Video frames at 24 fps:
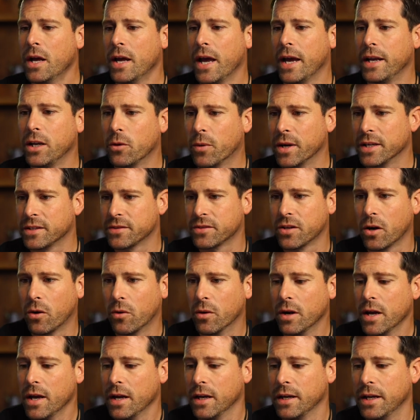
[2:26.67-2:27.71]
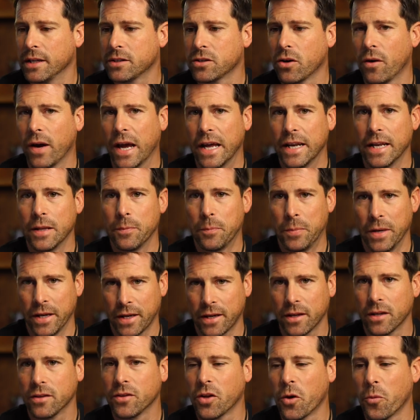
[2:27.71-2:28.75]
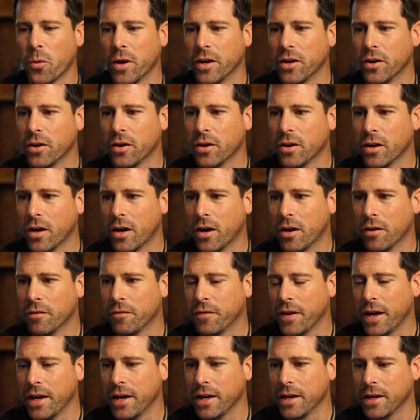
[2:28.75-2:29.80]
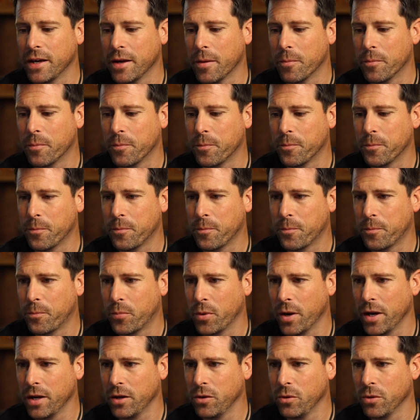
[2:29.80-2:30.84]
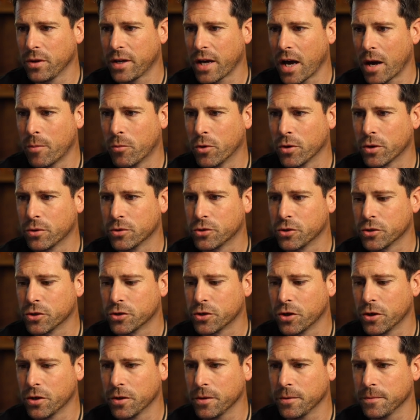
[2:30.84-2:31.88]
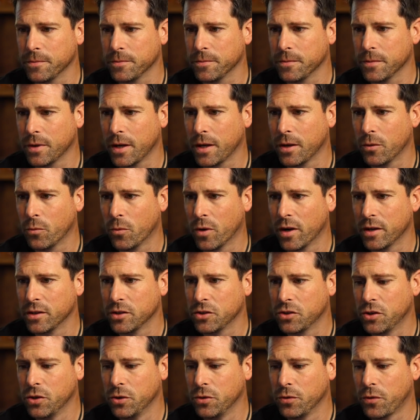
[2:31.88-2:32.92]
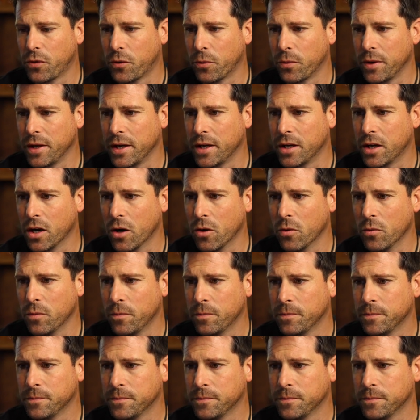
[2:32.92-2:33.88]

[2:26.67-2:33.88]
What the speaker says: Anyway, so let's go ahead and pick the winner of a brand new Cowboy Couture shirt. And 1, 2, 3, go.